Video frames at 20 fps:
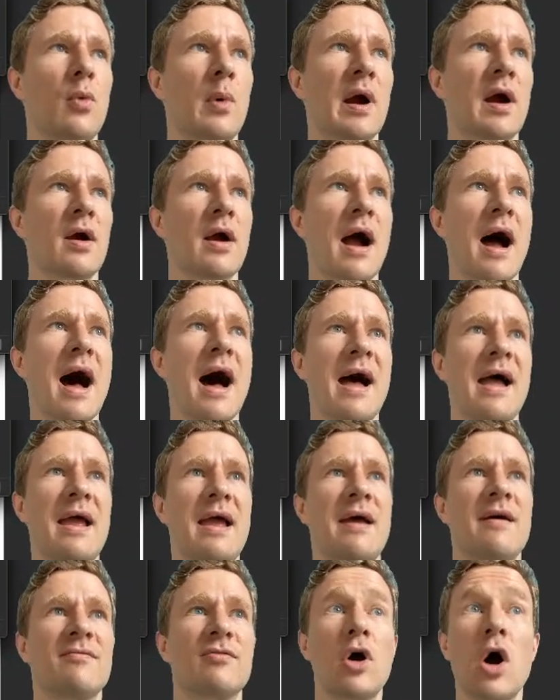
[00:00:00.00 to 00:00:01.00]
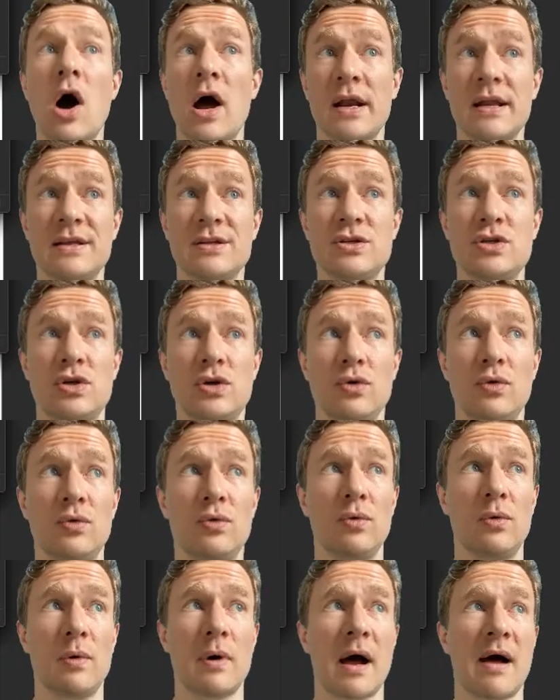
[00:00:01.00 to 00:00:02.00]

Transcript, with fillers: where I have gone into